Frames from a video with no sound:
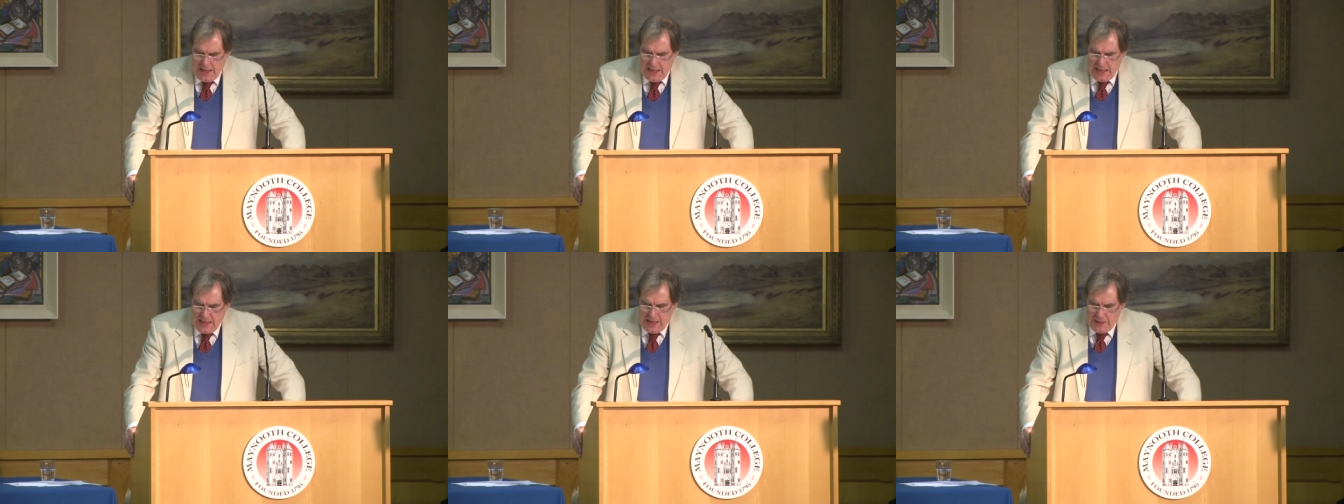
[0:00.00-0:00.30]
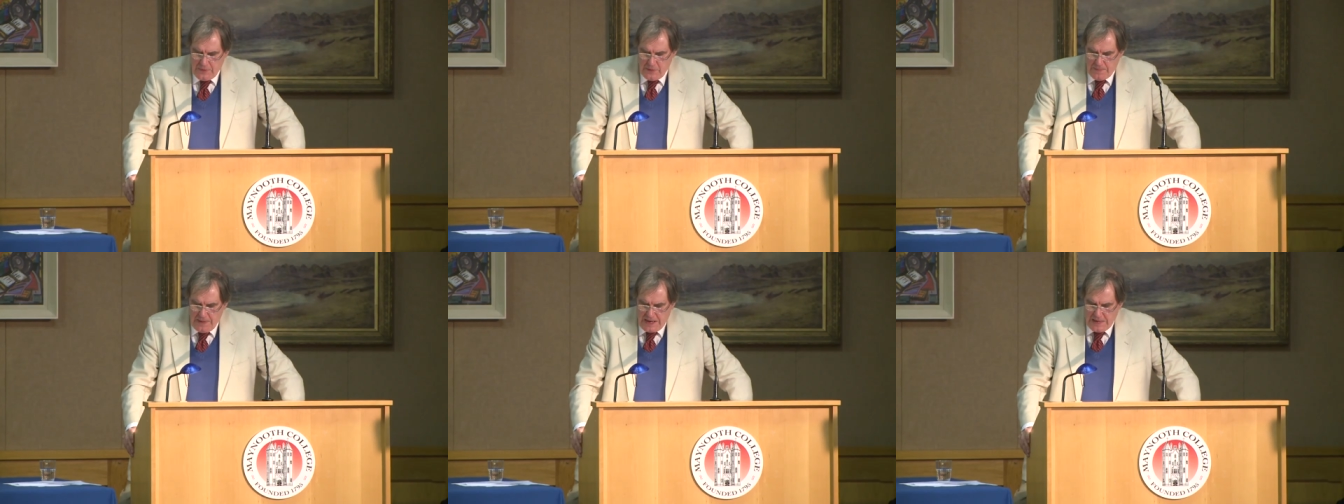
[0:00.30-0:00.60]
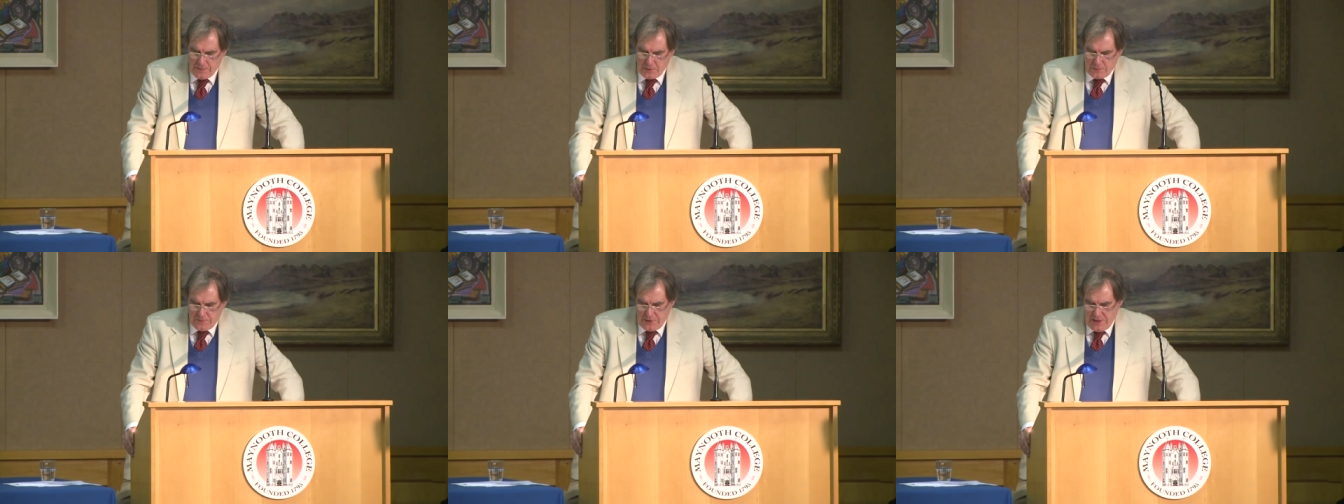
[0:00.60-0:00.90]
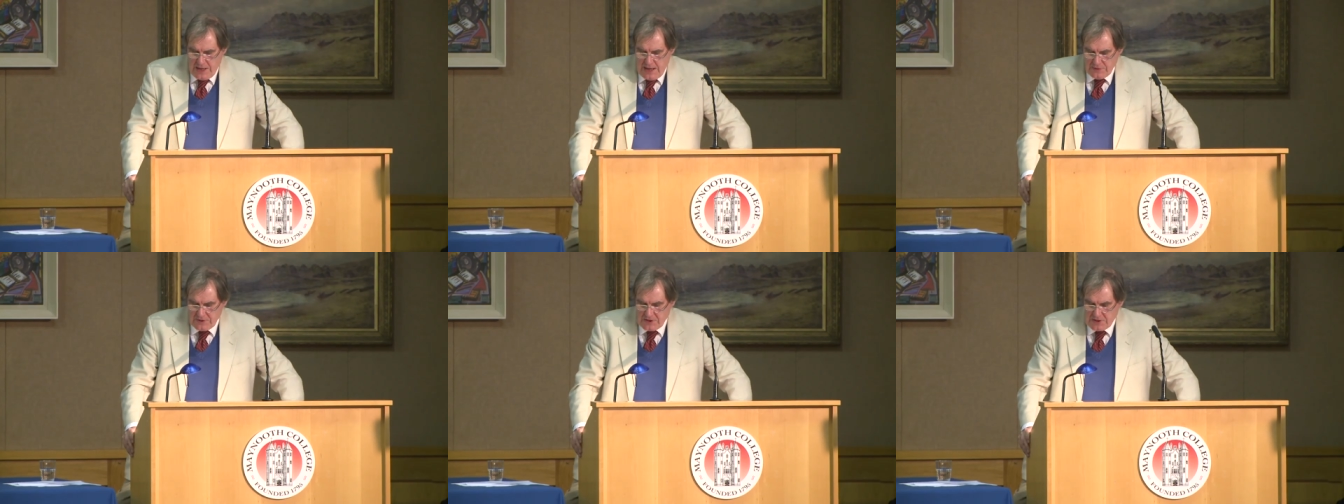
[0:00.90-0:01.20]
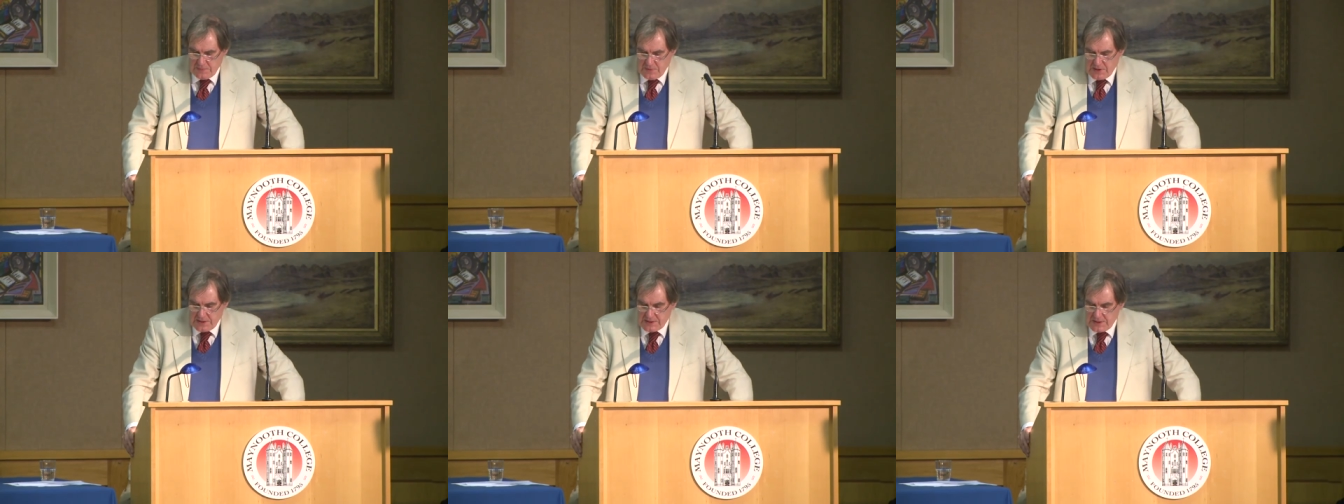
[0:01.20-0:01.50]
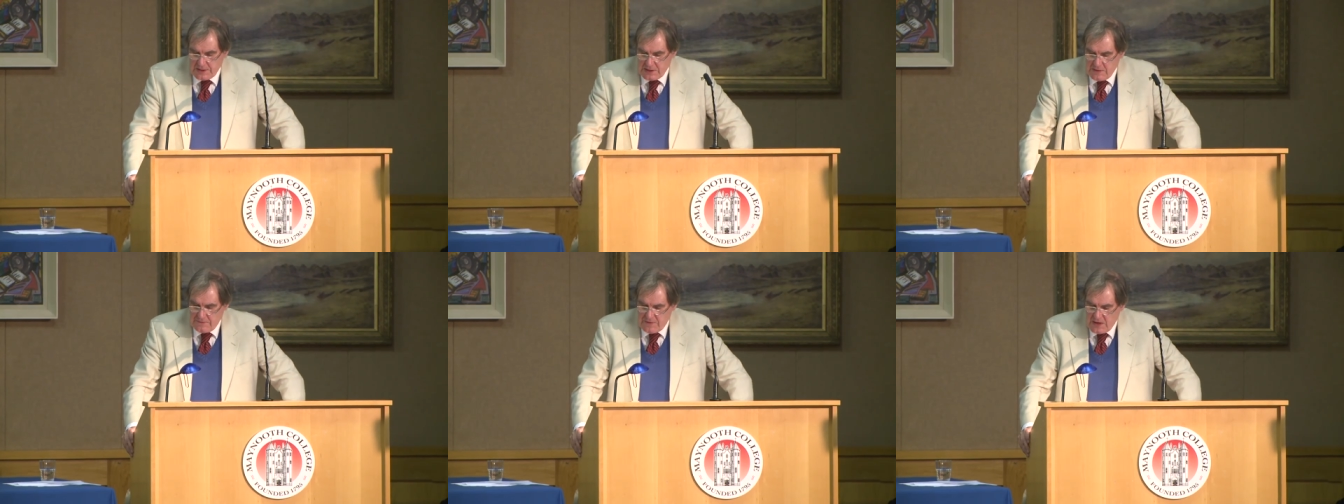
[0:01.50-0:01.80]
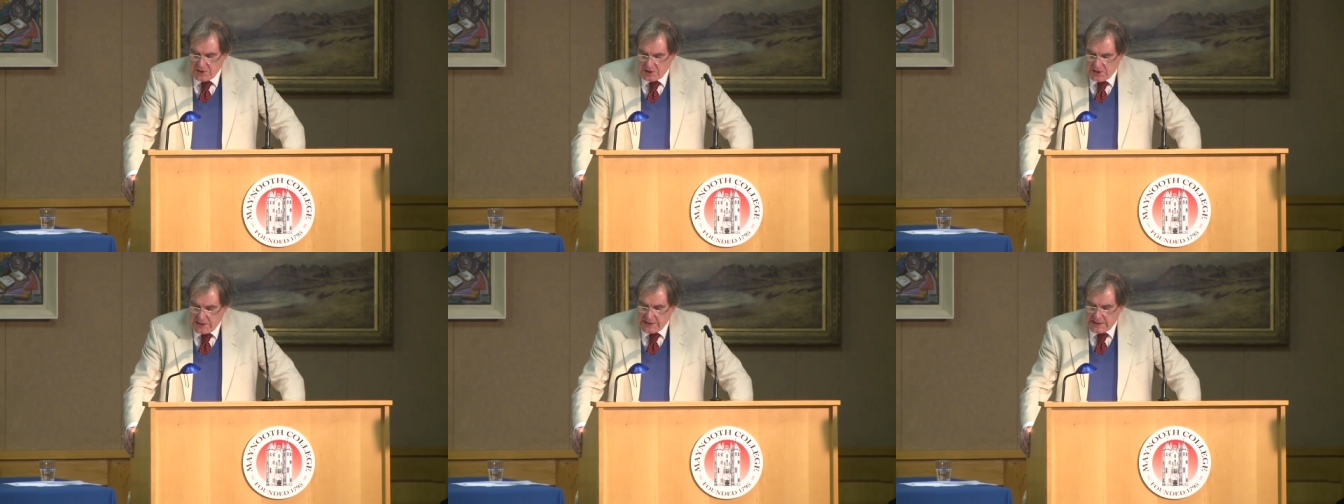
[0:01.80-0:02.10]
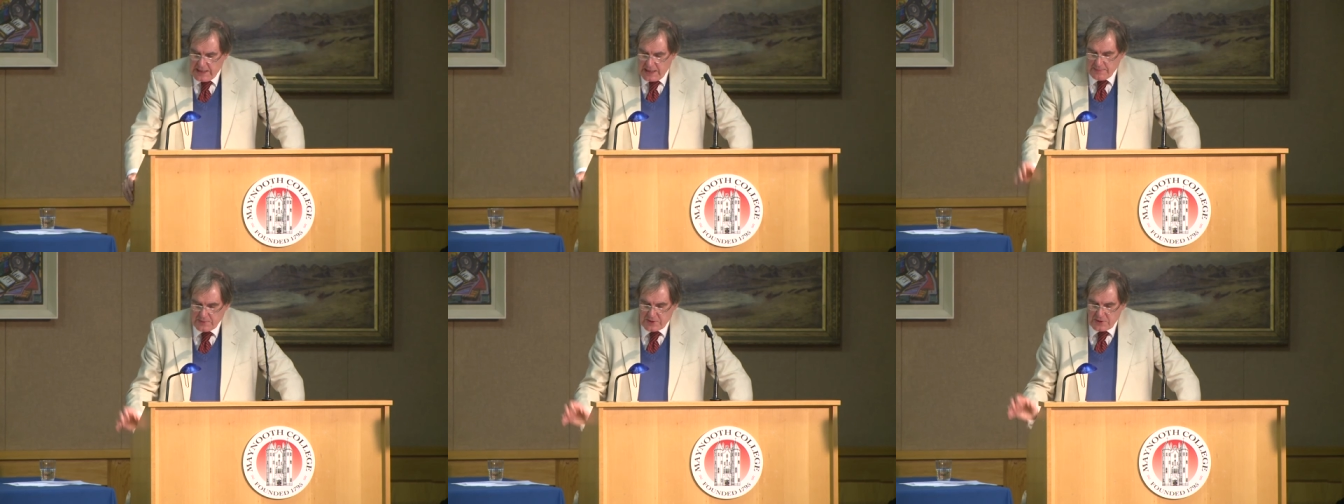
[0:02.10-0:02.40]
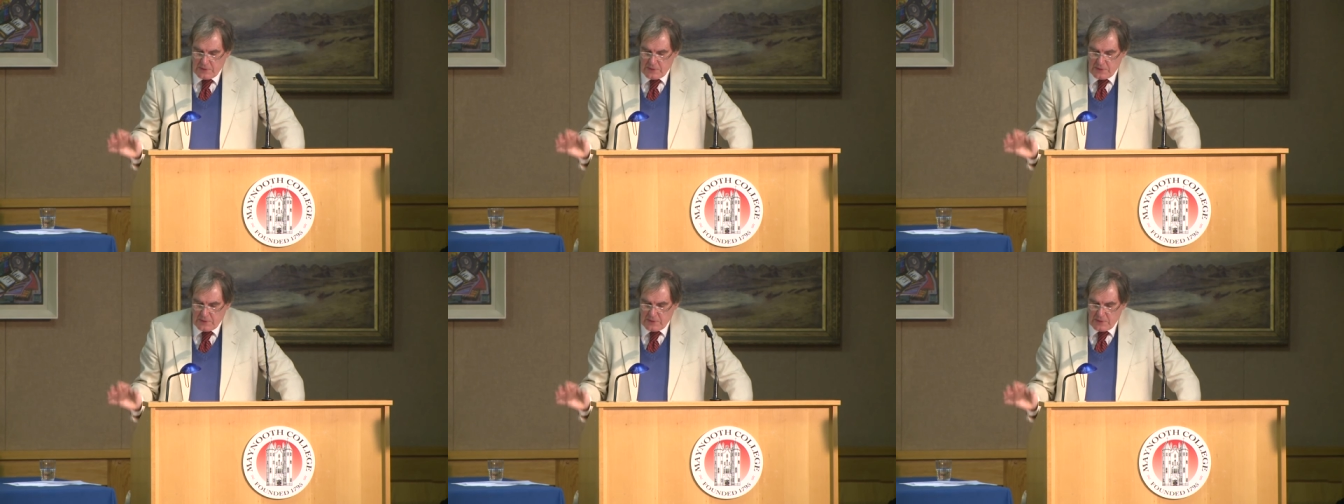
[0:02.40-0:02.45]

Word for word: and the papal pronouncement that eventually came